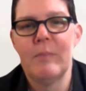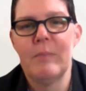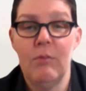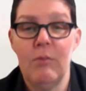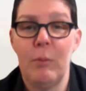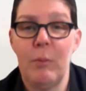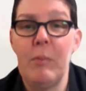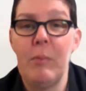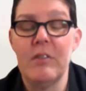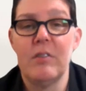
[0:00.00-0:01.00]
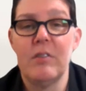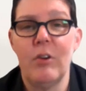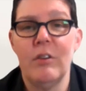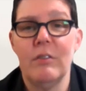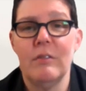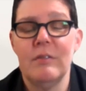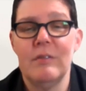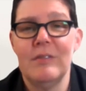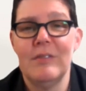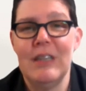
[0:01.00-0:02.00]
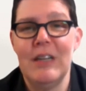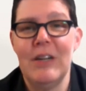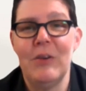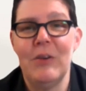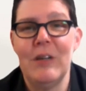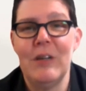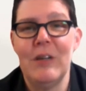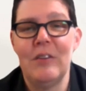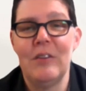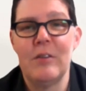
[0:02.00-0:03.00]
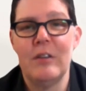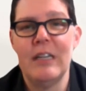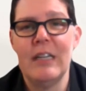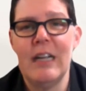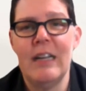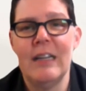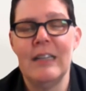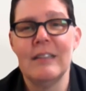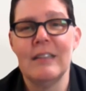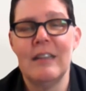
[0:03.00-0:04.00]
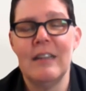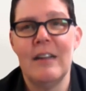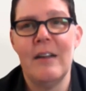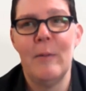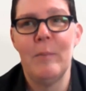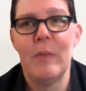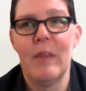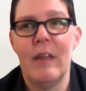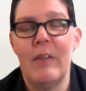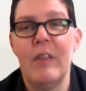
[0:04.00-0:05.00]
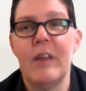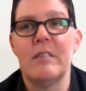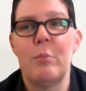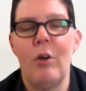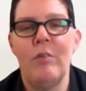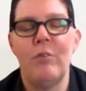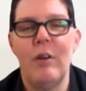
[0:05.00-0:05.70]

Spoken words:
from a business owner, in a dispensary. And I think it's important for